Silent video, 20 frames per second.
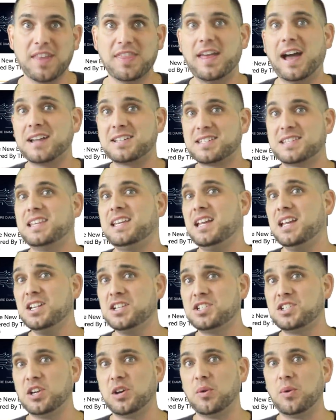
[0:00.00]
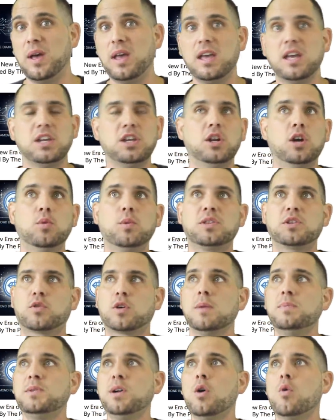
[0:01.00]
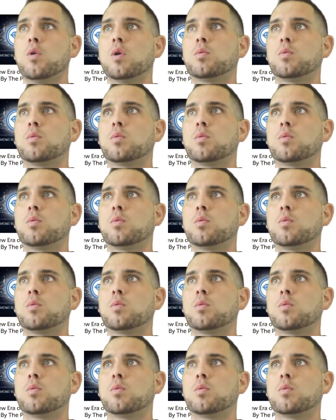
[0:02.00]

That's the issue. You know, with crypto,